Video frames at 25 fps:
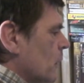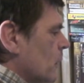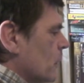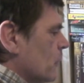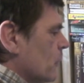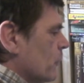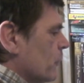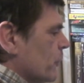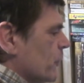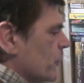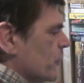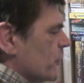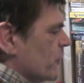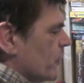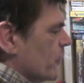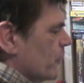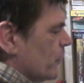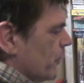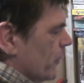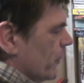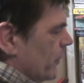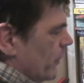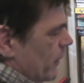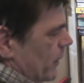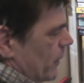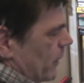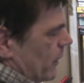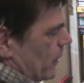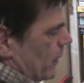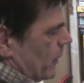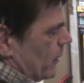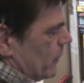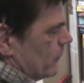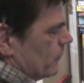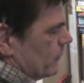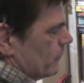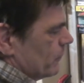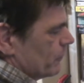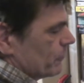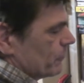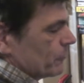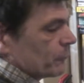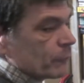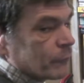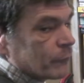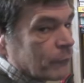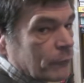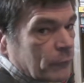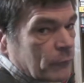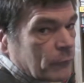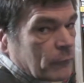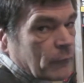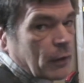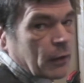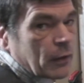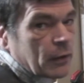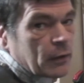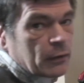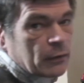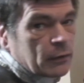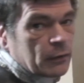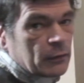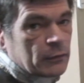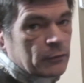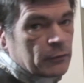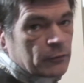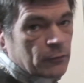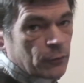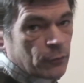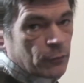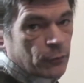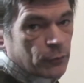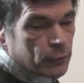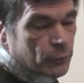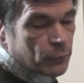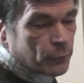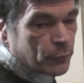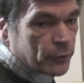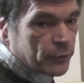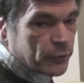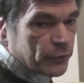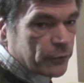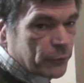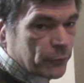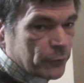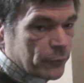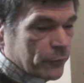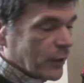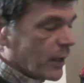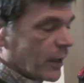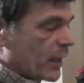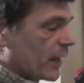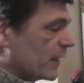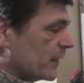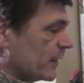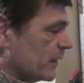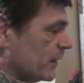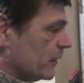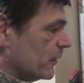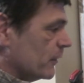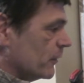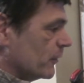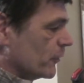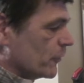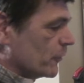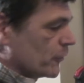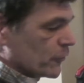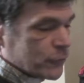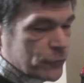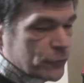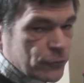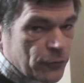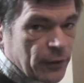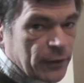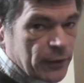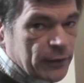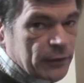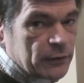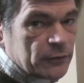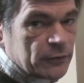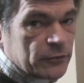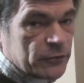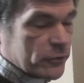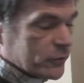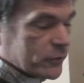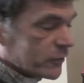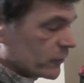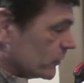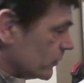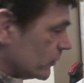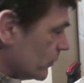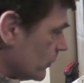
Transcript: if we stop it there, and all I want to do is add in another track, just